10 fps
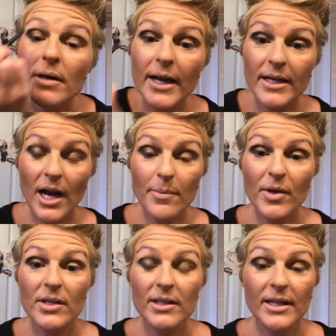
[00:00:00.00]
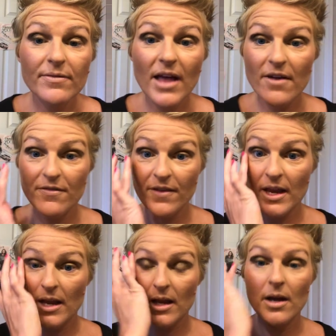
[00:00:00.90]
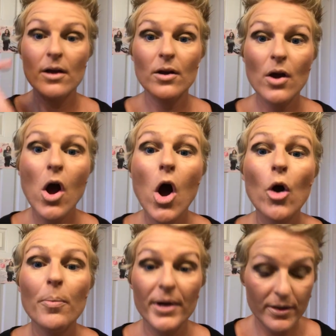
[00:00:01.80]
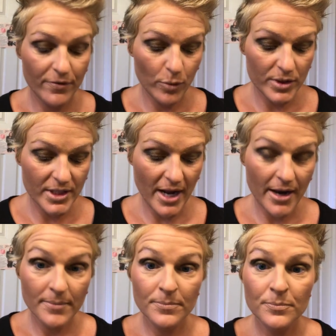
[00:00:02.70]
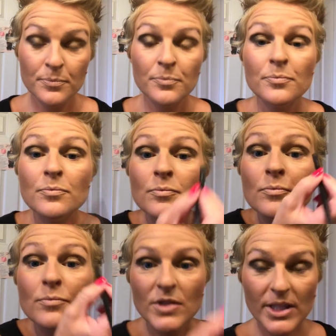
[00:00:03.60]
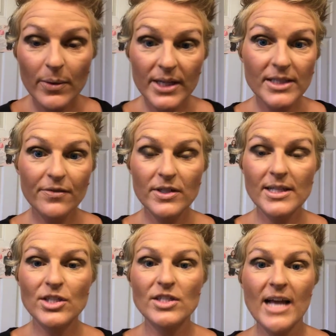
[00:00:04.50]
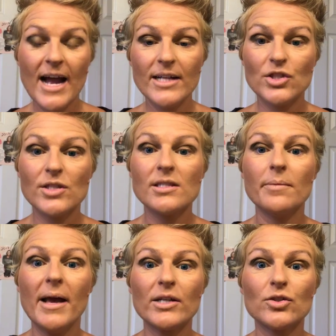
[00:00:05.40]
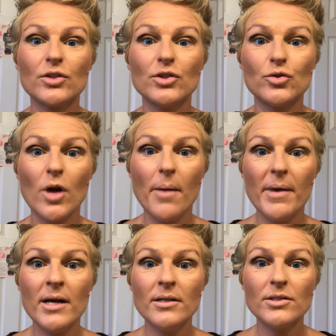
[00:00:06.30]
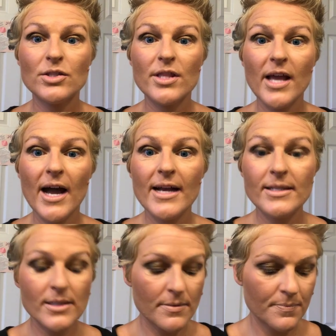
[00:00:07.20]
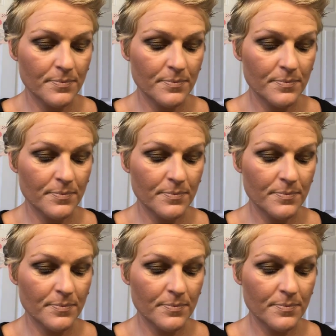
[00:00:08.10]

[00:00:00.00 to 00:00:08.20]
And I'm gonna leave that V open for today. See what a difference that just adds, just some extra drama to the eyes.